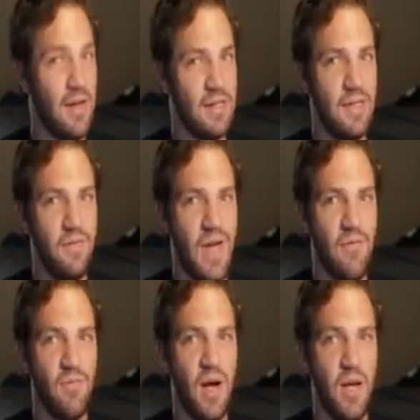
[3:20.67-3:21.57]
I didn't even
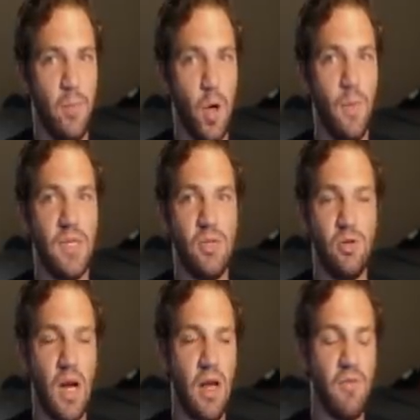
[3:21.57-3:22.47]
have my permit to
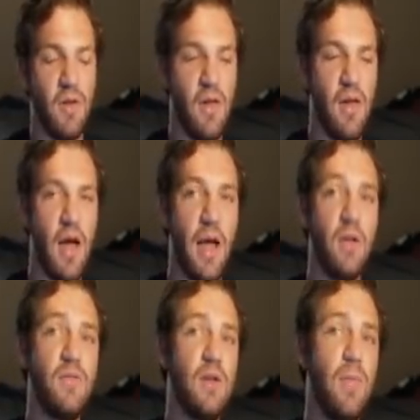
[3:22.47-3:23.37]
drive, I
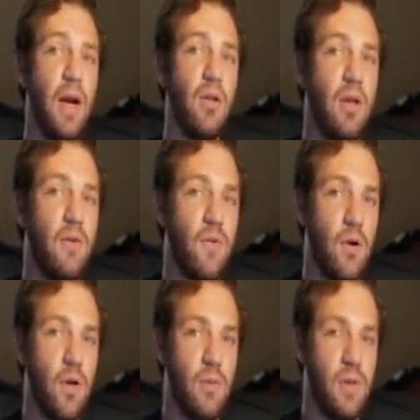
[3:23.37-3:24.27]
lived in Maryland for a
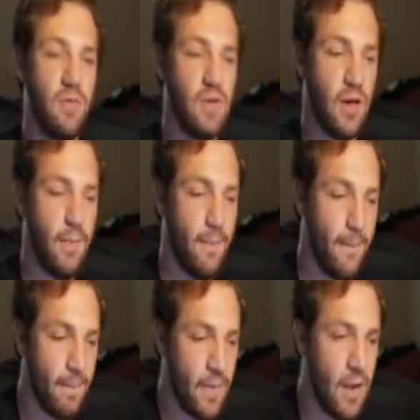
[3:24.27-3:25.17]
good bit of
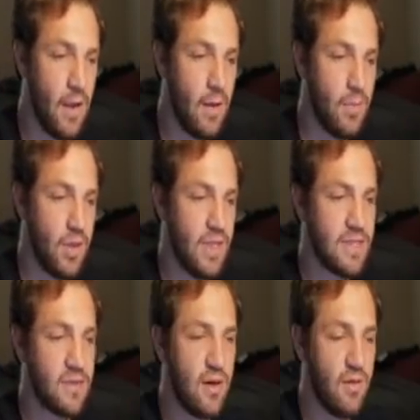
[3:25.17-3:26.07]
time. But
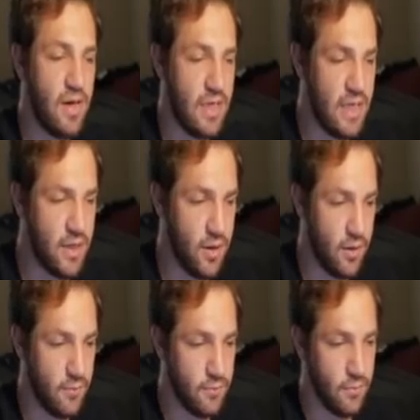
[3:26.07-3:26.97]
this car right here,
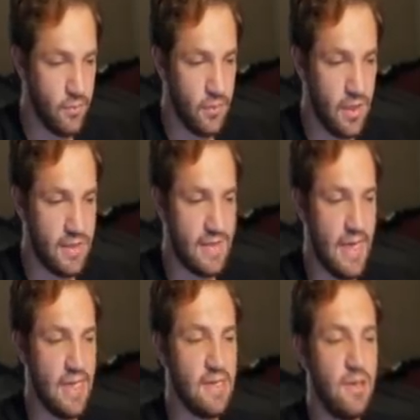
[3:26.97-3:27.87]
it
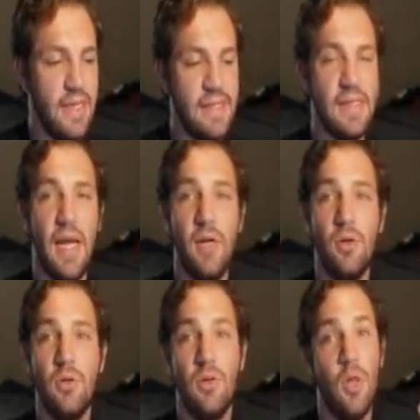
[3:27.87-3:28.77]
says clean
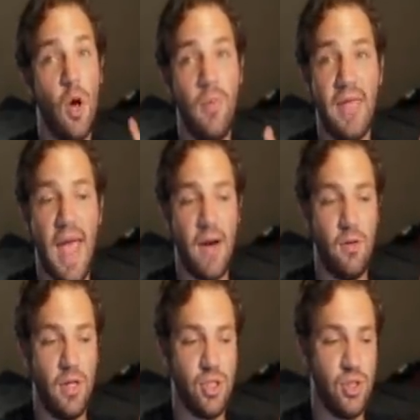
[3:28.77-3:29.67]
title, no
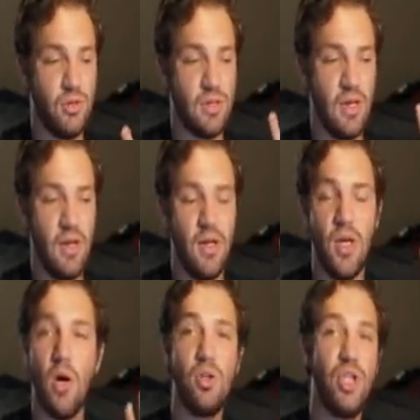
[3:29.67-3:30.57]
mechanical issues,
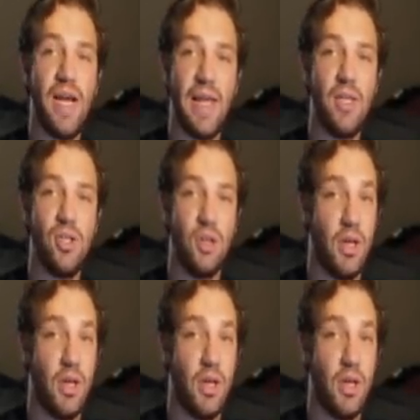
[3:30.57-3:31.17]
no check engine